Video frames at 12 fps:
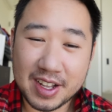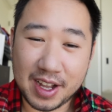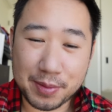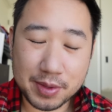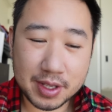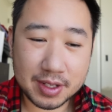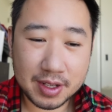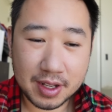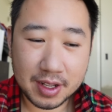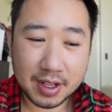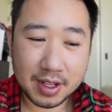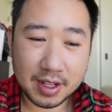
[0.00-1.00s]
I mean,
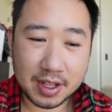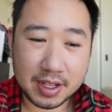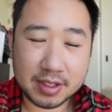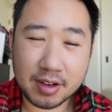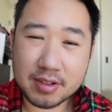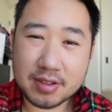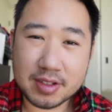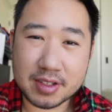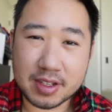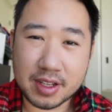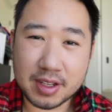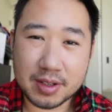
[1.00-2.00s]
it's hard to
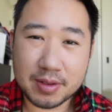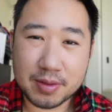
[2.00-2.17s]
say.